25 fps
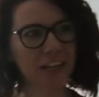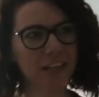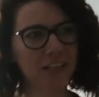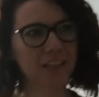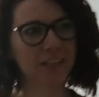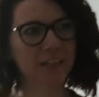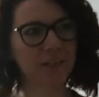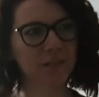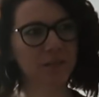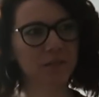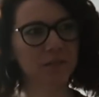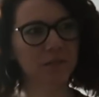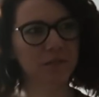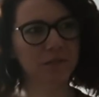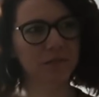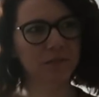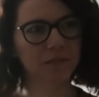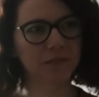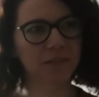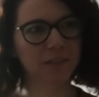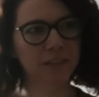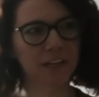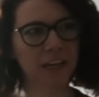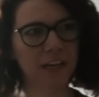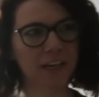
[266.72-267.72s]
Are you from still the
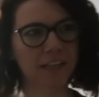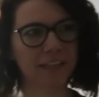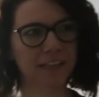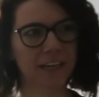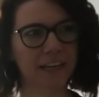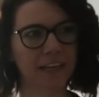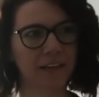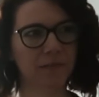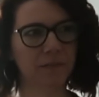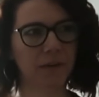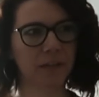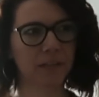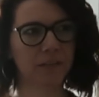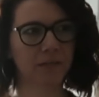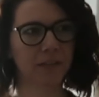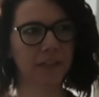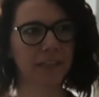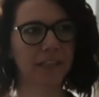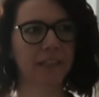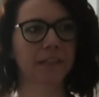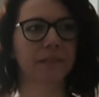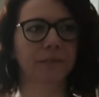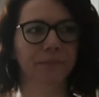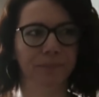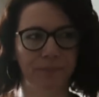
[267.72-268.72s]
amount of nursing,
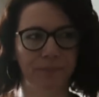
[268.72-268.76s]
breastfeeding?